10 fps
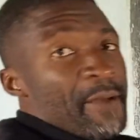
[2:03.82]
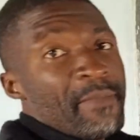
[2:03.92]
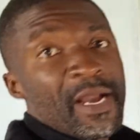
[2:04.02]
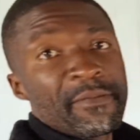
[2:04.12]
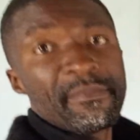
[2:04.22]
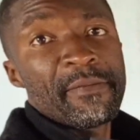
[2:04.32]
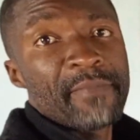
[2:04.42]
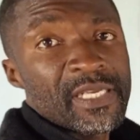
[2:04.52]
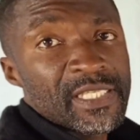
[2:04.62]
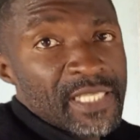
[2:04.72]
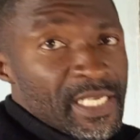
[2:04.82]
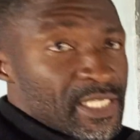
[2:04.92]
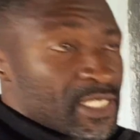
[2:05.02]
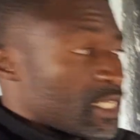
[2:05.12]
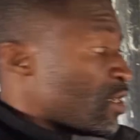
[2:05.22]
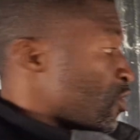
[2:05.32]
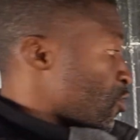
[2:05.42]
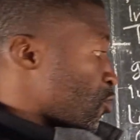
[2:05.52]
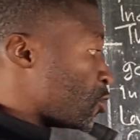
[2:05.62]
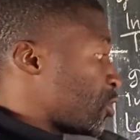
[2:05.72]
among member states
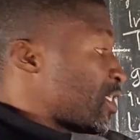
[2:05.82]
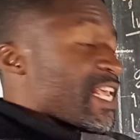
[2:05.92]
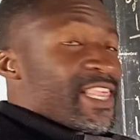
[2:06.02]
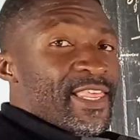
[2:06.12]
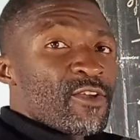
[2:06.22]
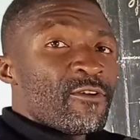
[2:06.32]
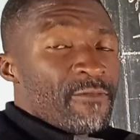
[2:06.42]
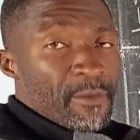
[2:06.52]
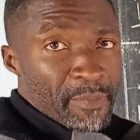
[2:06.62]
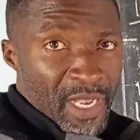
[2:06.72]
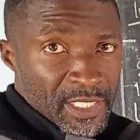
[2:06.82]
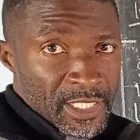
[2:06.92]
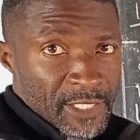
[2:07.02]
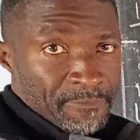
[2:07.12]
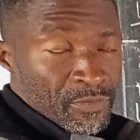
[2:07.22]
was a thing of the past.